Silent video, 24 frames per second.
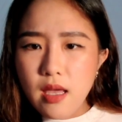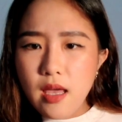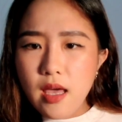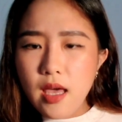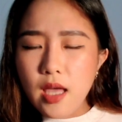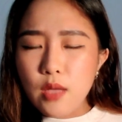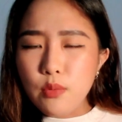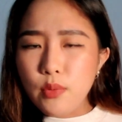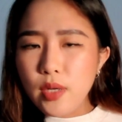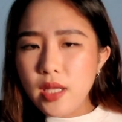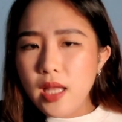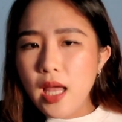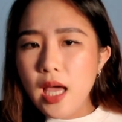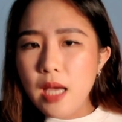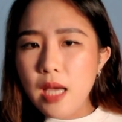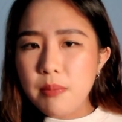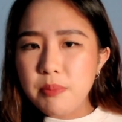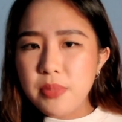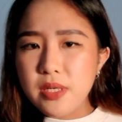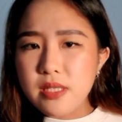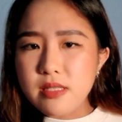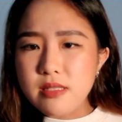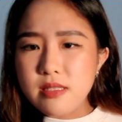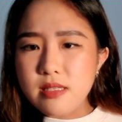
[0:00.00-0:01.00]
And what
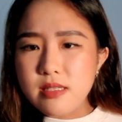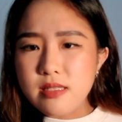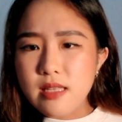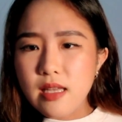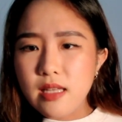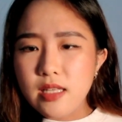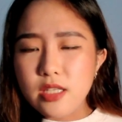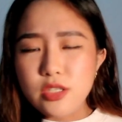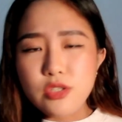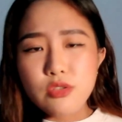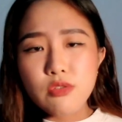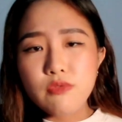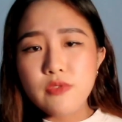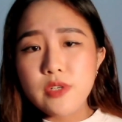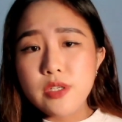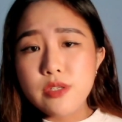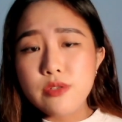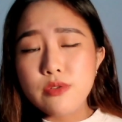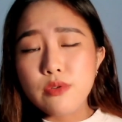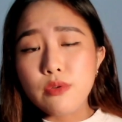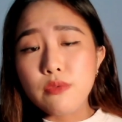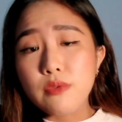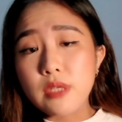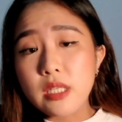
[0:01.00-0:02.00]
happens is that introverts
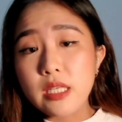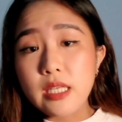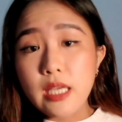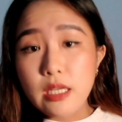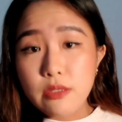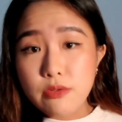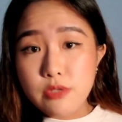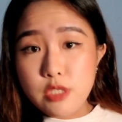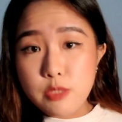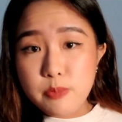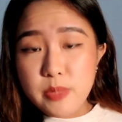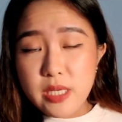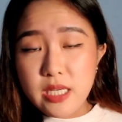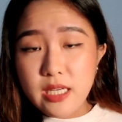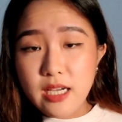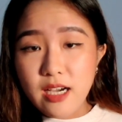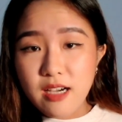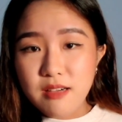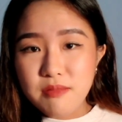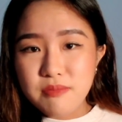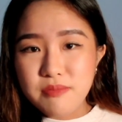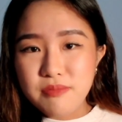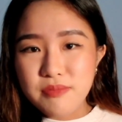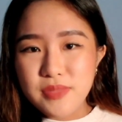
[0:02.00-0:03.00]
don't really get to speak
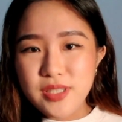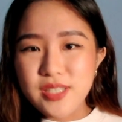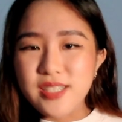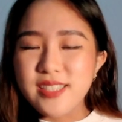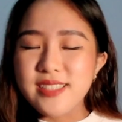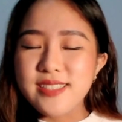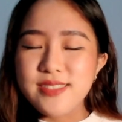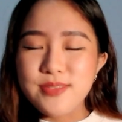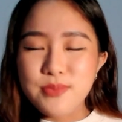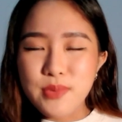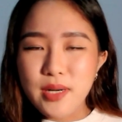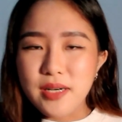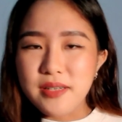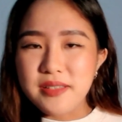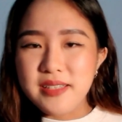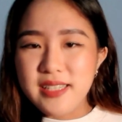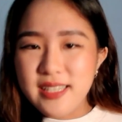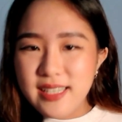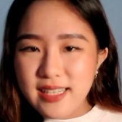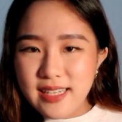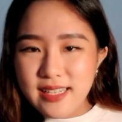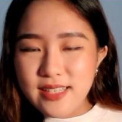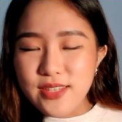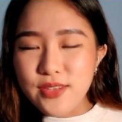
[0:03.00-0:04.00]
up because, well,
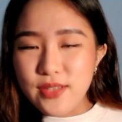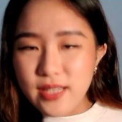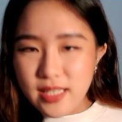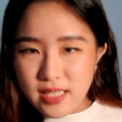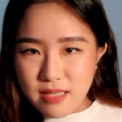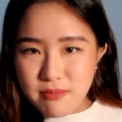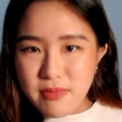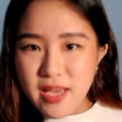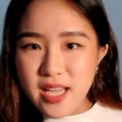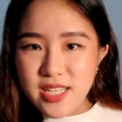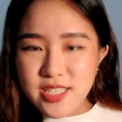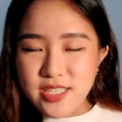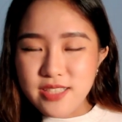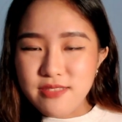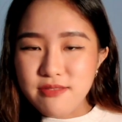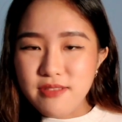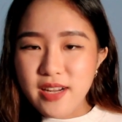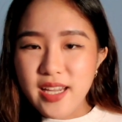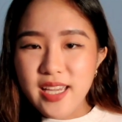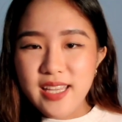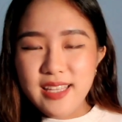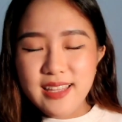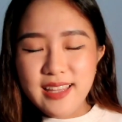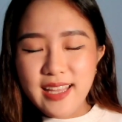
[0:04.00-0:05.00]
you can imagine,
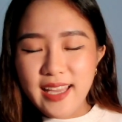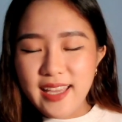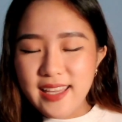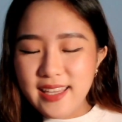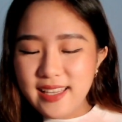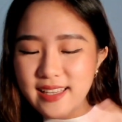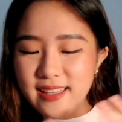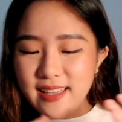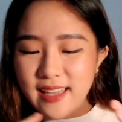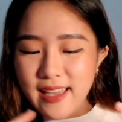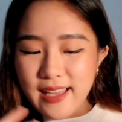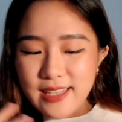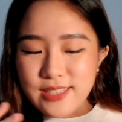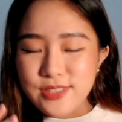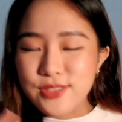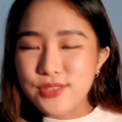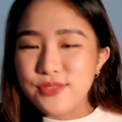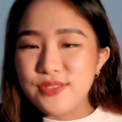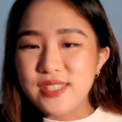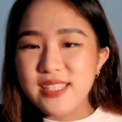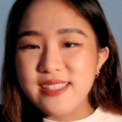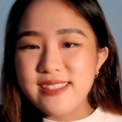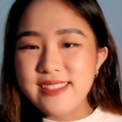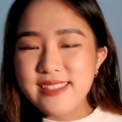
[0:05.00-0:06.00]
right? Like
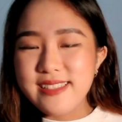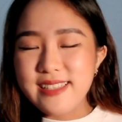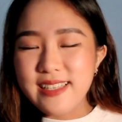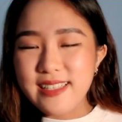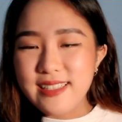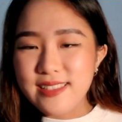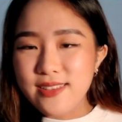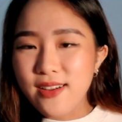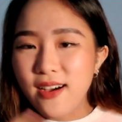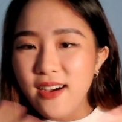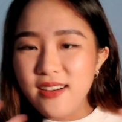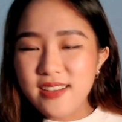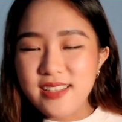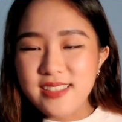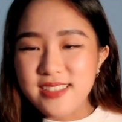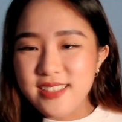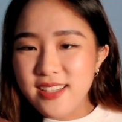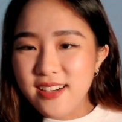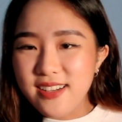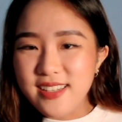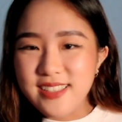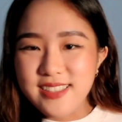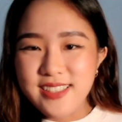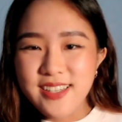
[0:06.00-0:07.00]
extroverts, they talk and
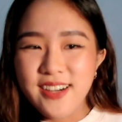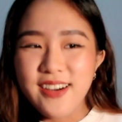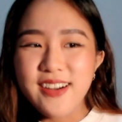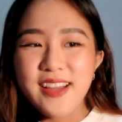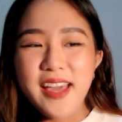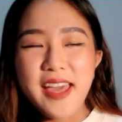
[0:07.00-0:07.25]
talk and talk.